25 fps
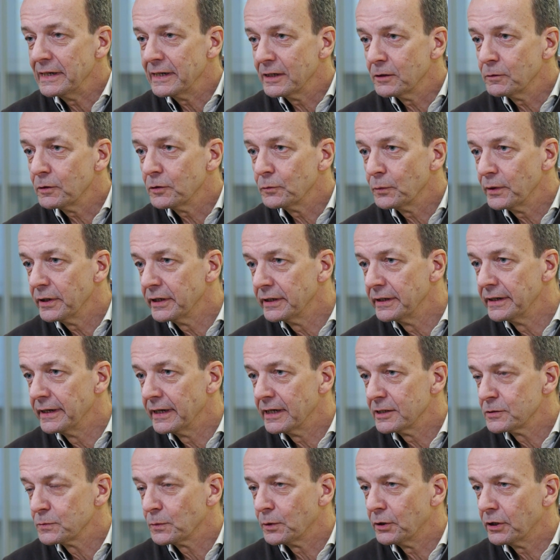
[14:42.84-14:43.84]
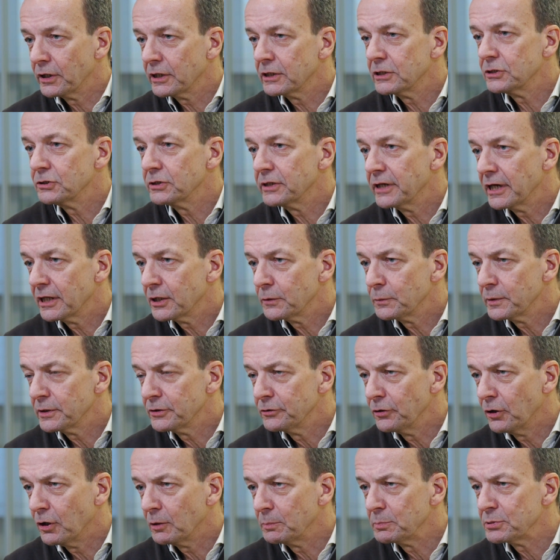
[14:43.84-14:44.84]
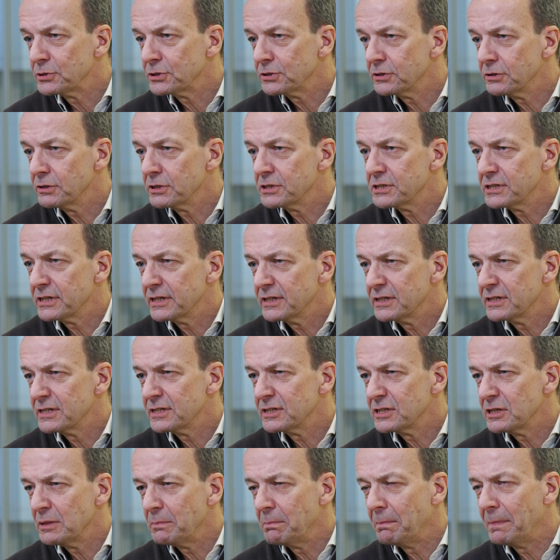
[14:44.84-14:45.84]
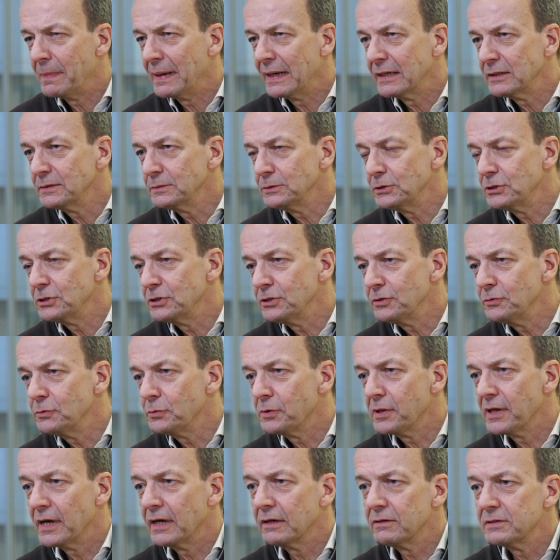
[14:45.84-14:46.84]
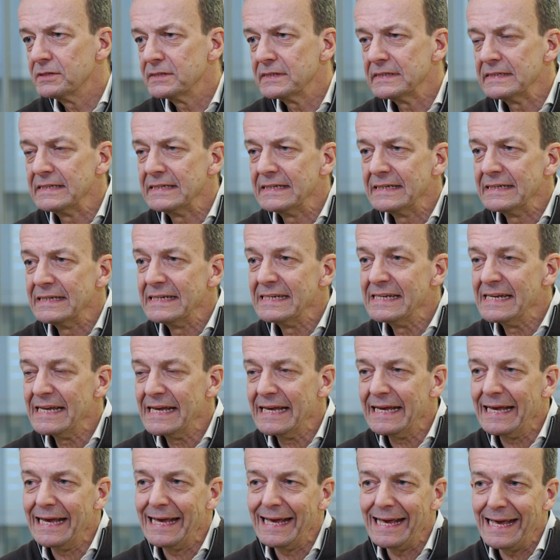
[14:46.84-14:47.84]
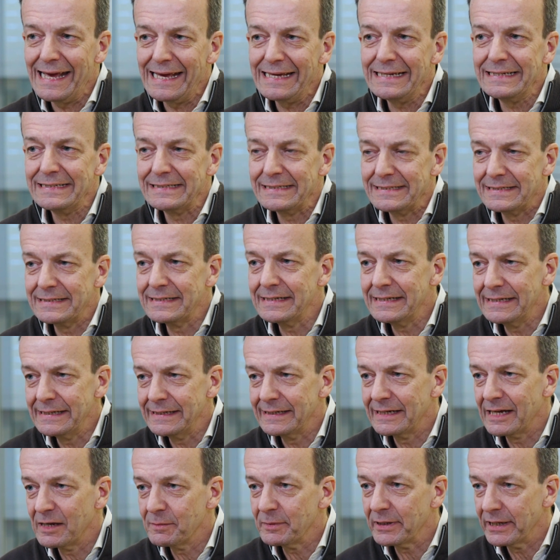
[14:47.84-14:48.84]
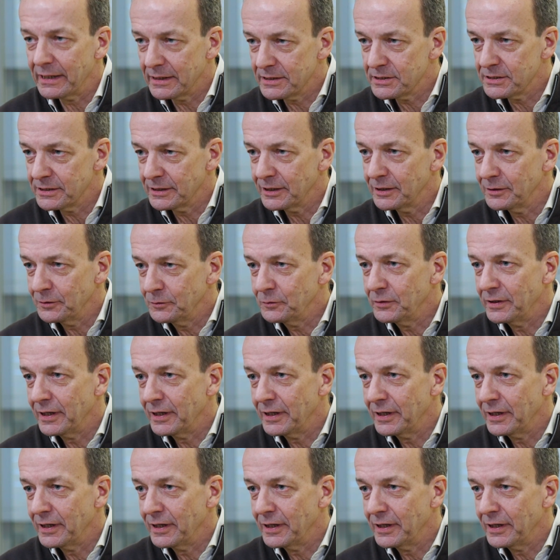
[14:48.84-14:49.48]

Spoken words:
Liquid Wind has worked together with Topsoe since about 2018, I'm guessing.